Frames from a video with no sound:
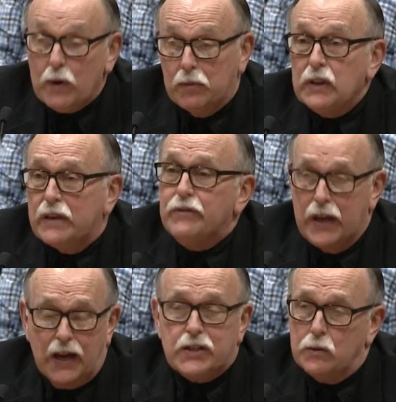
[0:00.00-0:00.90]
we believe,
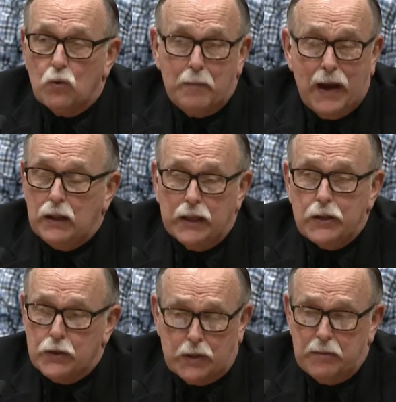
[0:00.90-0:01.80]
yes, it may
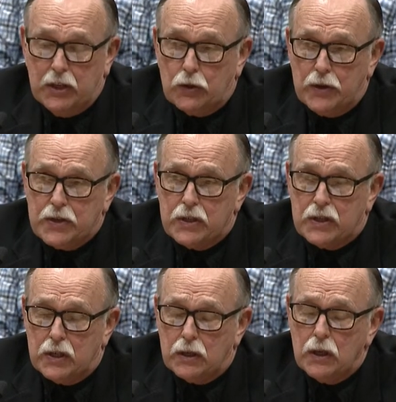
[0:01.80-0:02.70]
lead to some
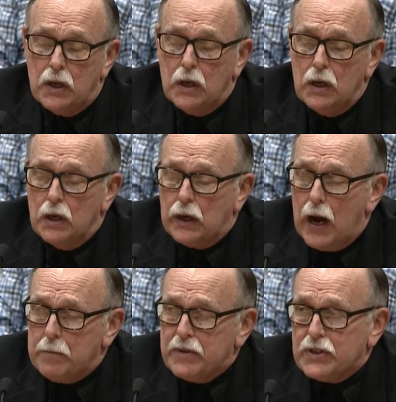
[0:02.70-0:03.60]
increases in
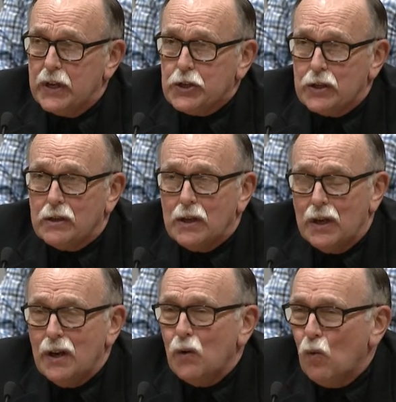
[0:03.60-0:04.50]
compensation.
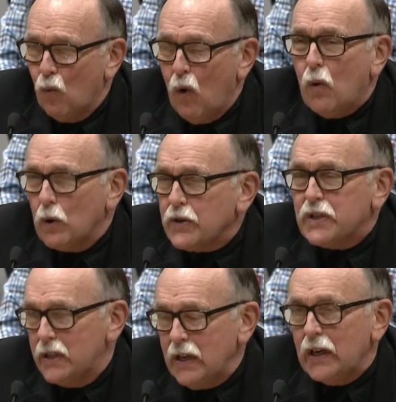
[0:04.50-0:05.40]
What we're
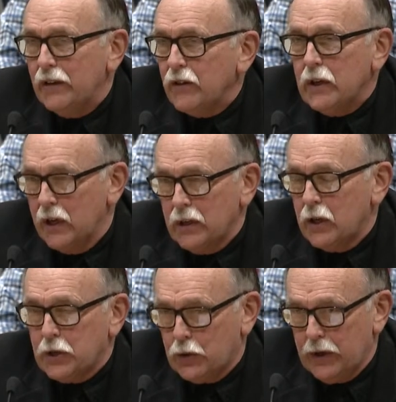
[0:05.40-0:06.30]
seeing in the
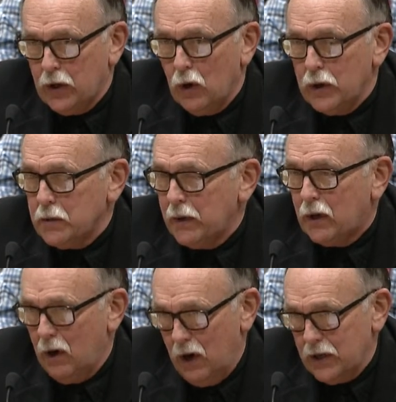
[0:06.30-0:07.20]
industry, though, is
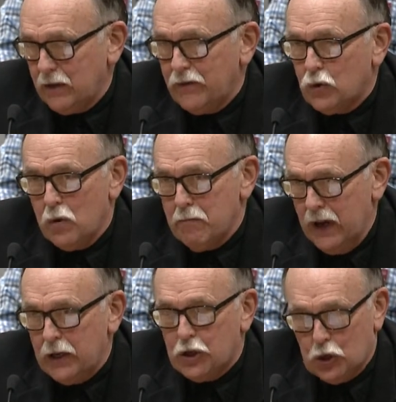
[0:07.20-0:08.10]
because of the
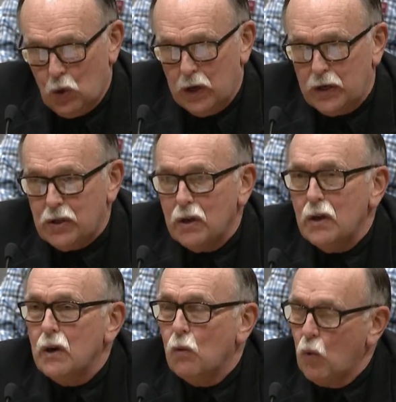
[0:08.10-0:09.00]
tremendous shortage,
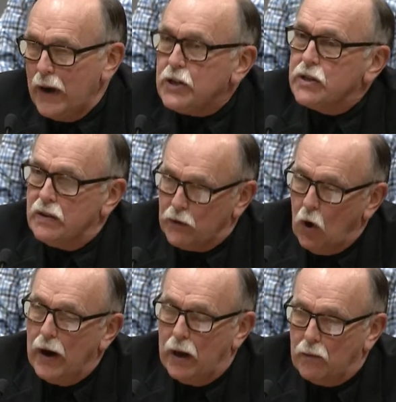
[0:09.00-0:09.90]
wages have
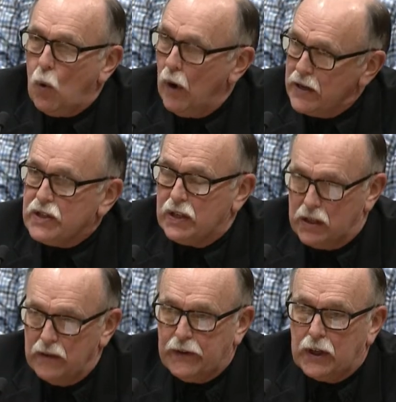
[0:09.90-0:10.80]
gone up quite
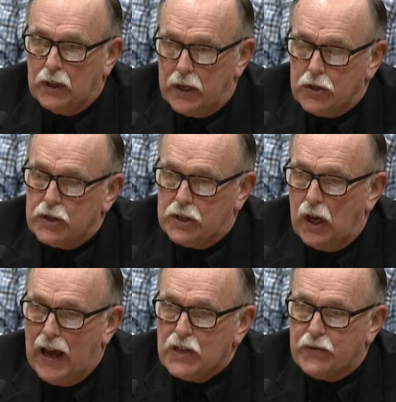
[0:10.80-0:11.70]
significantly in just the
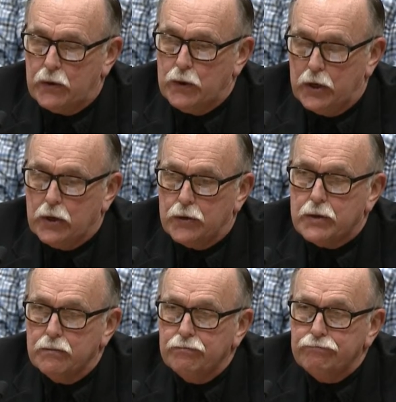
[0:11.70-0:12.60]
last few years.